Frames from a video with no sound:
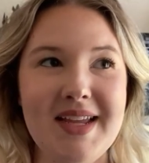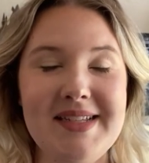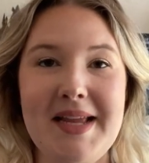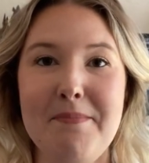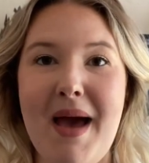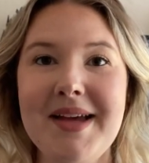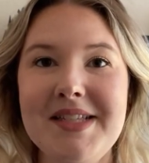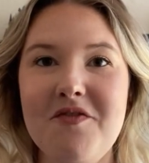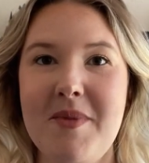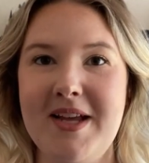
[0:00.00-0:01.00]
is a
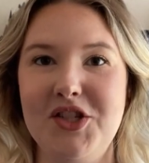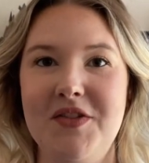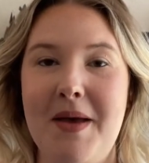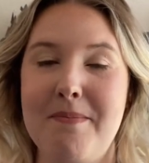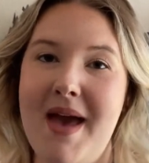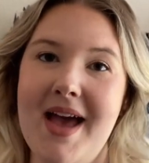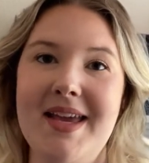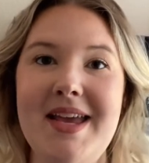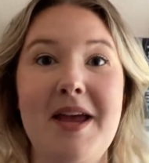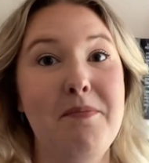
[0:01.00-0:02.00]
massive mansion that
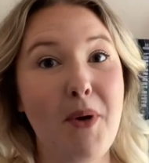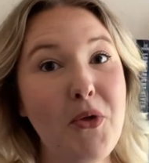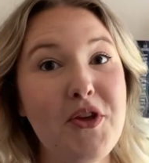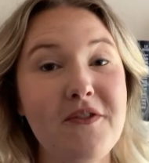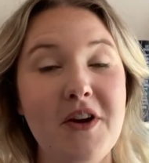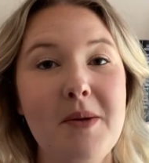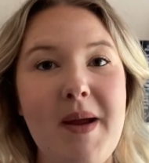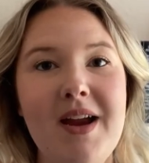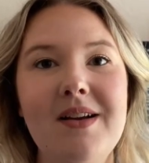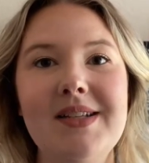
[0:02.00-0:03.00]
Maggie and both of her
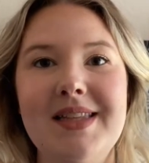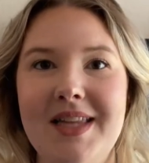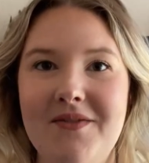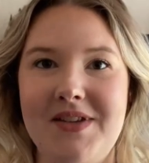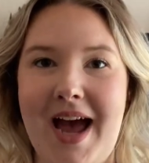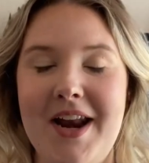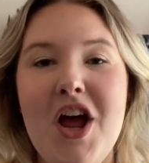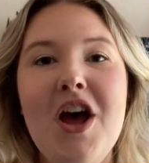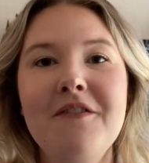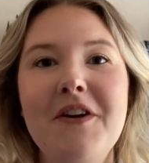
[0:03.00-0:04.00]
parents lived at
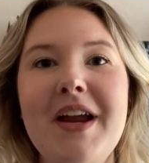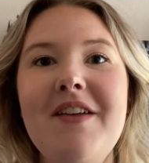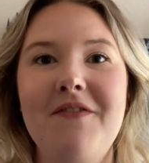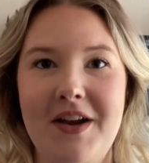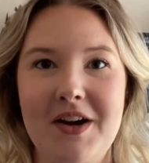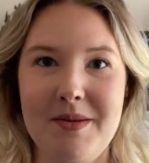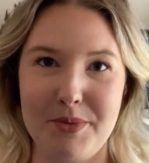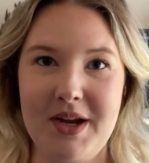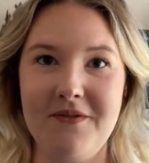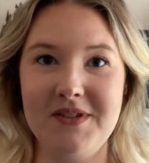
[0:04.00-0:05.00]
for a very
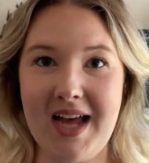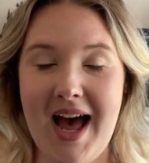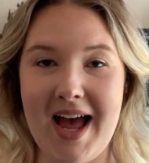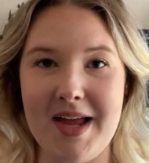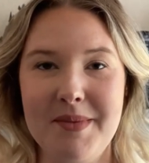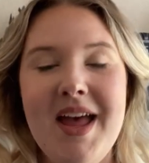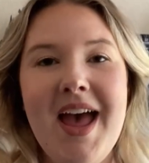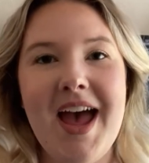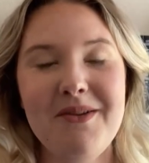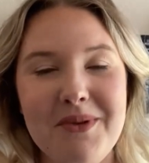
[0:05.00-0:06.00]
brief time.
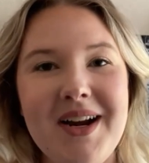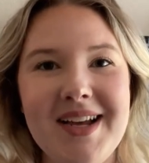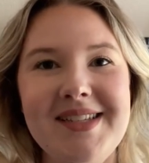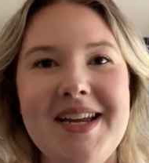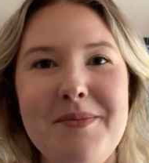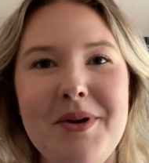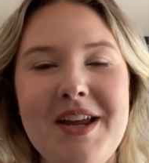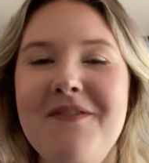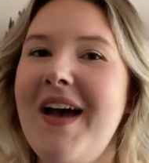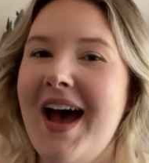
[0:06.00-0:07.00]
And when I say
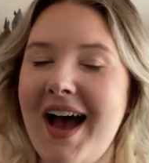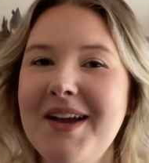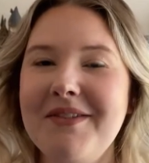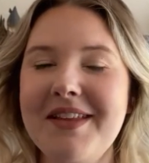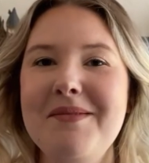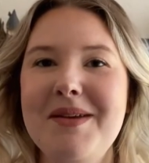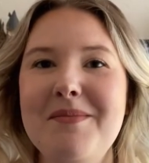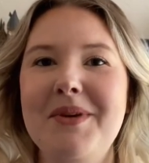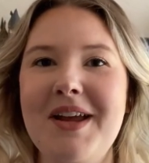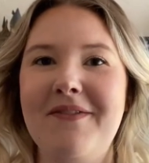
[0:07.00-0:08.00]
brief, I really mean
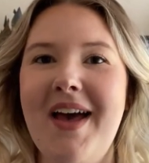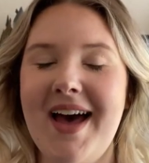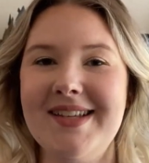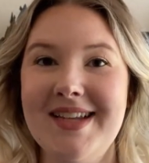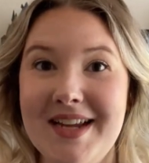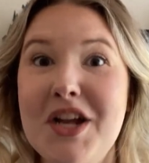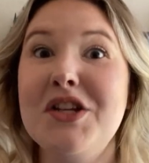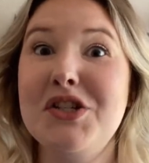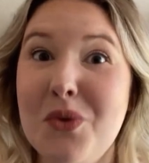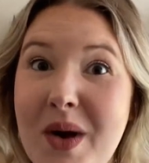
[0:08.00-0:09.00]
brief, as in
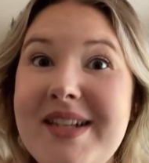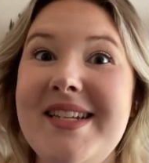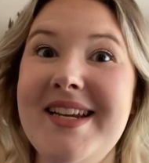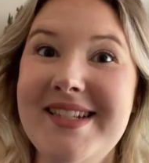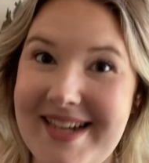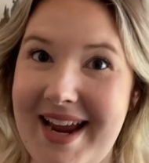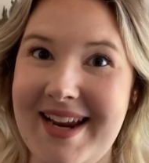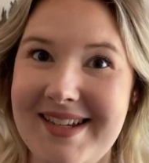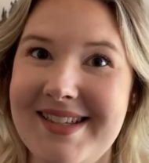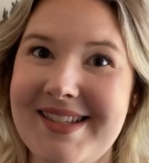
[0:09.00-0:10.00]
20
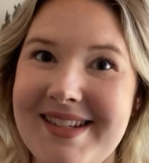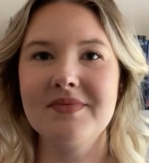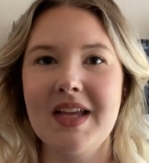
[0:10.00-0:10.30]
days.